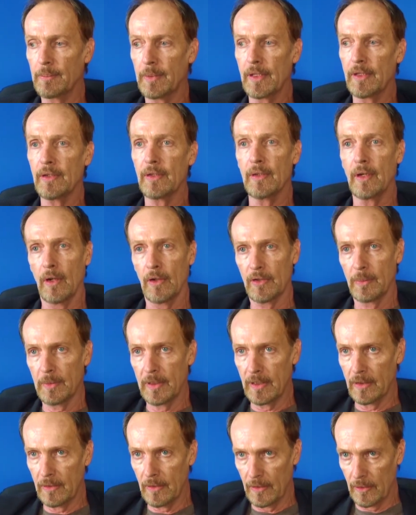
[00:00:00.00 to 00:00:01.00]
but
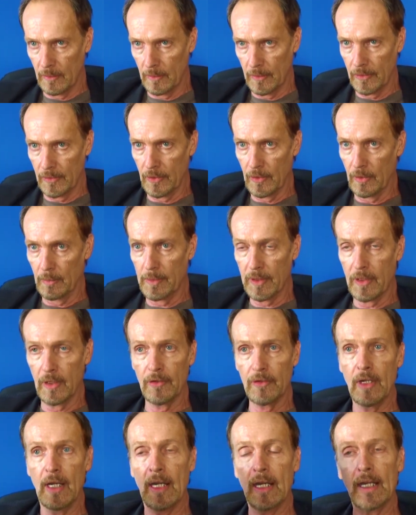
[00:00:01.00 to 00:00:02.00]
ultimately, you will do it
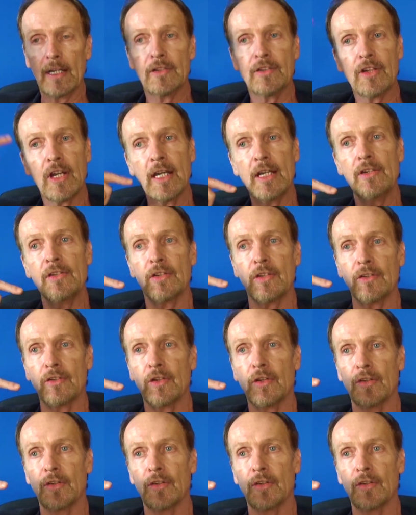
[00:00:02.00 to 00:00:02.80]
because it changes.